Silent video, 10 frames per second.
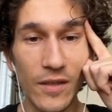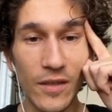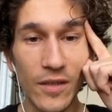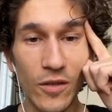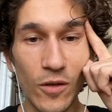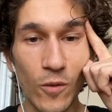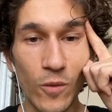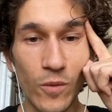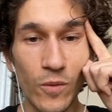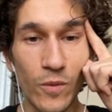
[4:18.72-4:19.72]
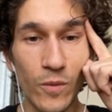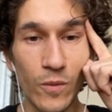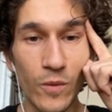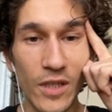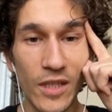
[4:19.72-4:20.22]
So,
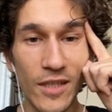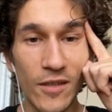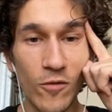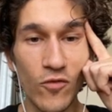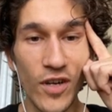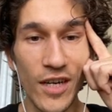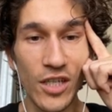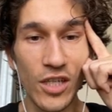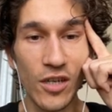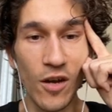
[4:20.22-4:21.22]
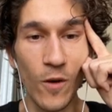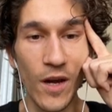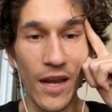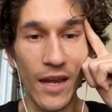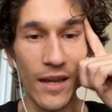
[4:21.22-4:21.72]
uh, there is no rush.
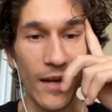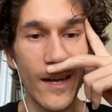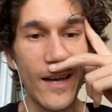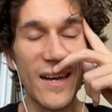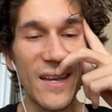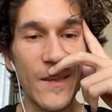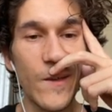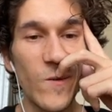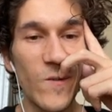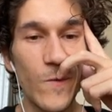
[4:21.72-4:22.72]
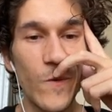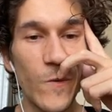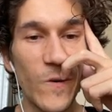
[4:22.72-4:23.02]
Okay, ah, you.